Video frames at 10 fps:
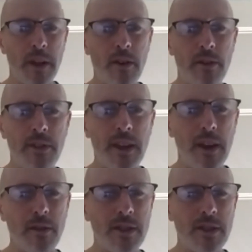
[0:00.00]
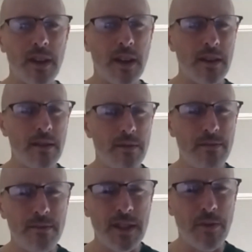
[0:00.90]
But I don't see, see,
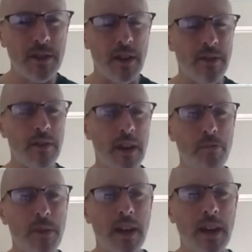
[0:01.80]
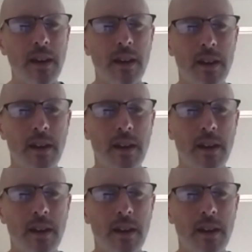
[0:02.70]
see myself having a big